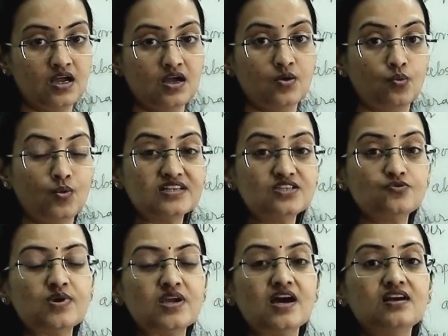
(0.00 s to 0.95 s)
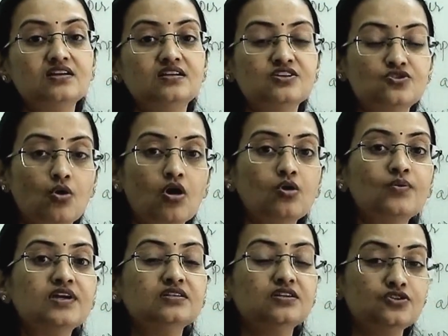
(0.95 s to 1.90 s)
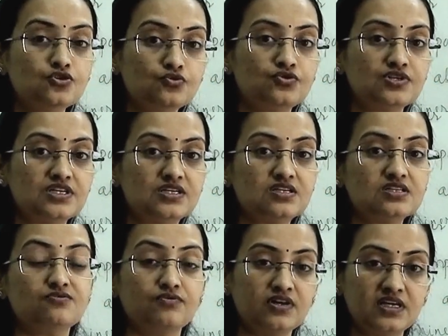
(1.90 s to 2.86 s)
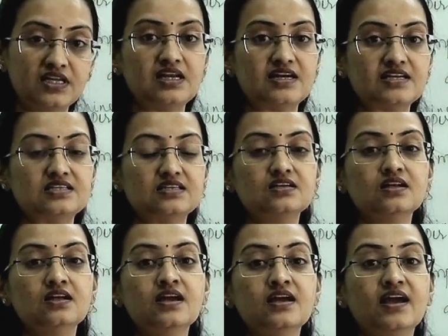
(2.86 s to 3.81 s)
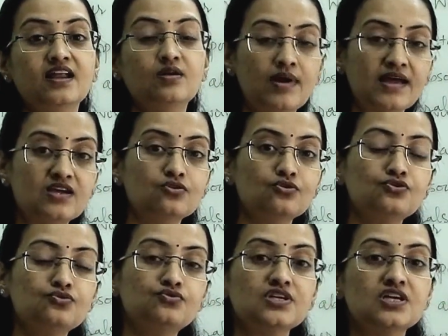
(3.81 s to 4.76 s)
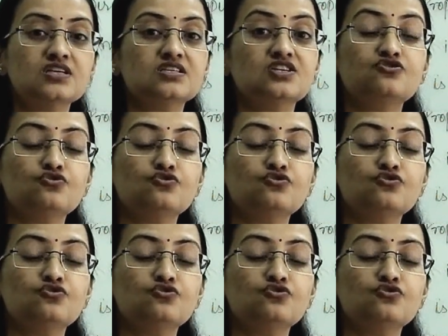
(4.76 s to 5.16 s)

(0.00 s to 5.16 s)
Once we are dissolving the nutrients, fertilizer and micronutrients into